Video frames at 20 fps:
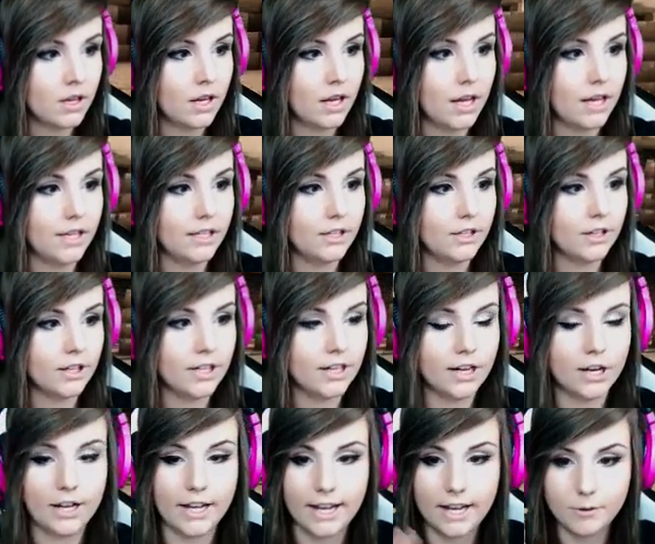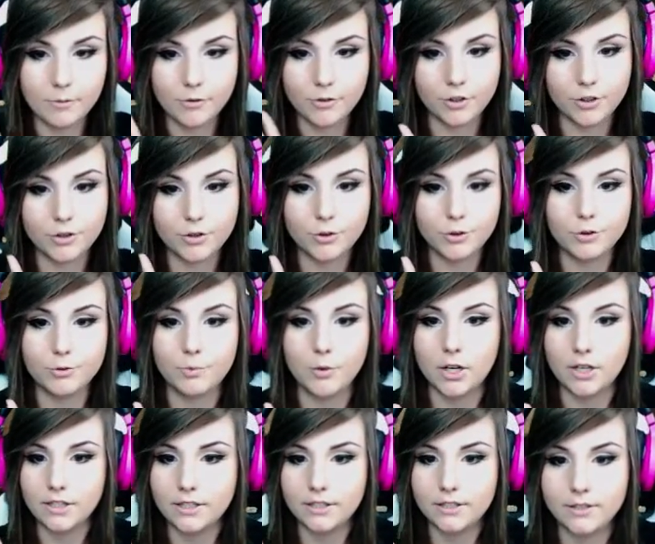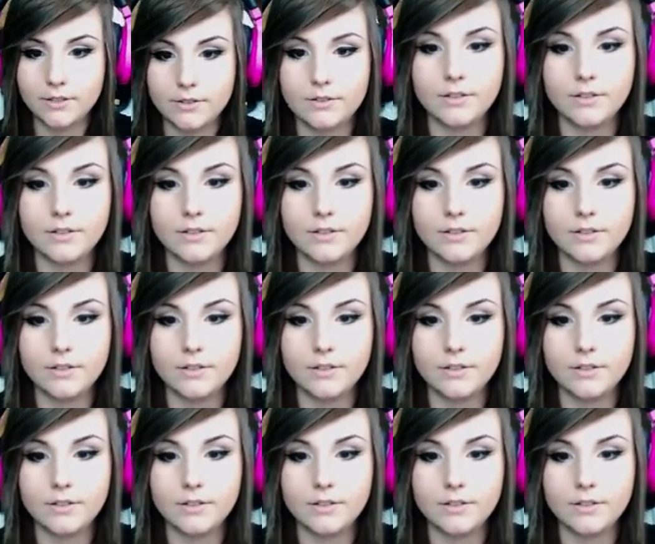and you're gonna aim for 2 spots.